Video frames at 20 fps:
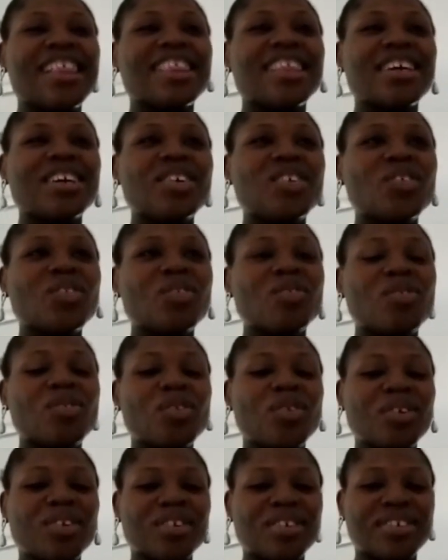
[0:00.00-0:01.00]
Thank you
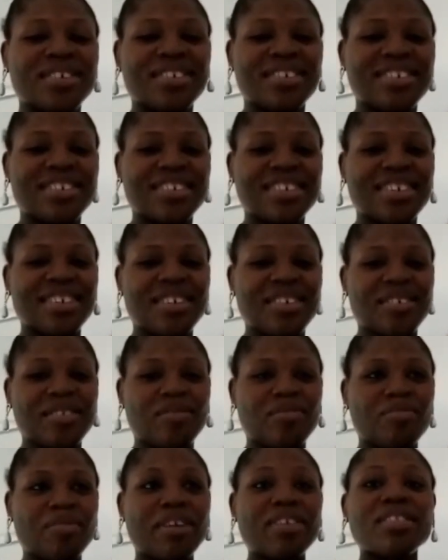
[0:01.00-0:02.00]
for,
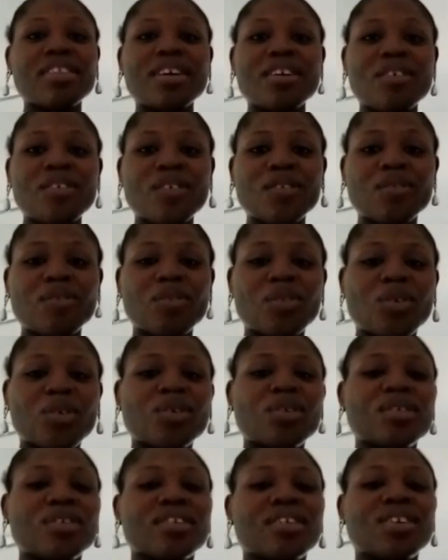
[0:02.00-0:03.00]
I thank God
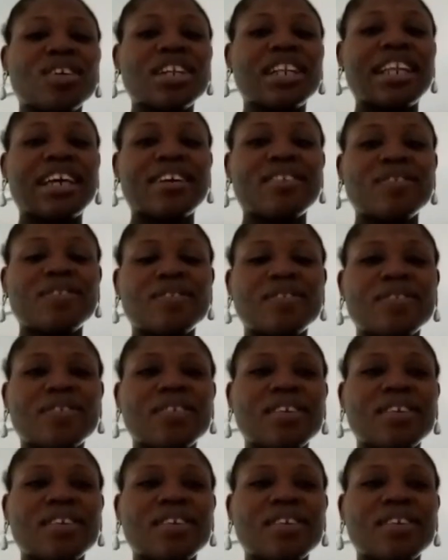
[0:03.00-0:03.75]
for your life,